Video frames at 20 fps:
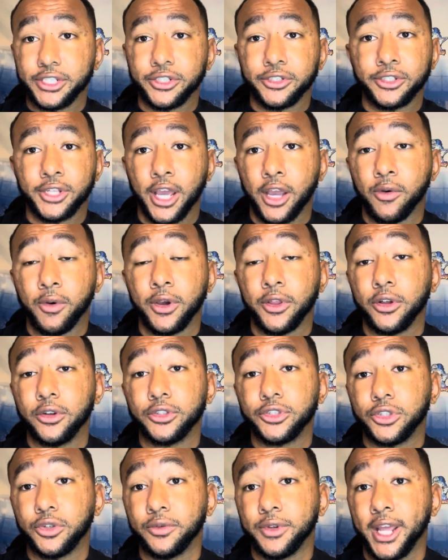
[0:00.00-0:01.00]
You take away those
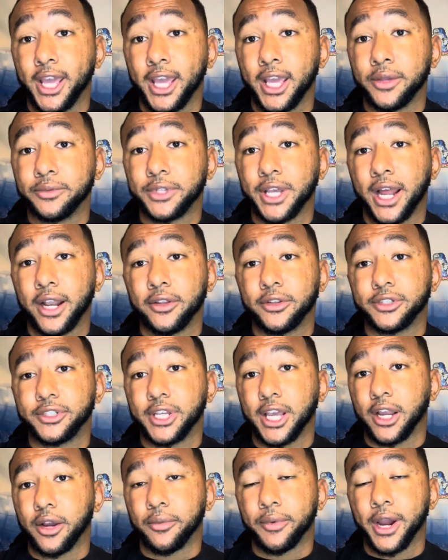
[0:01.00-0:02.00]
two names out of the
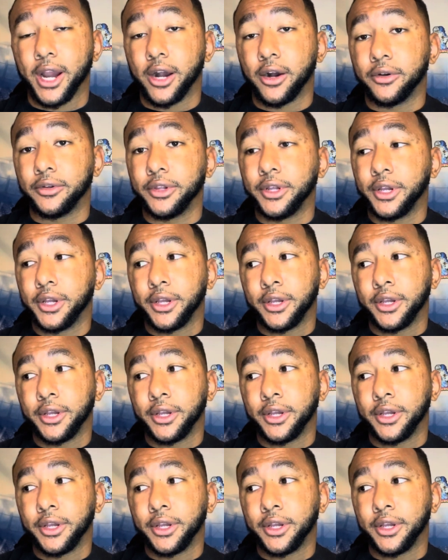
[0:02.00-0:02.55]
second round.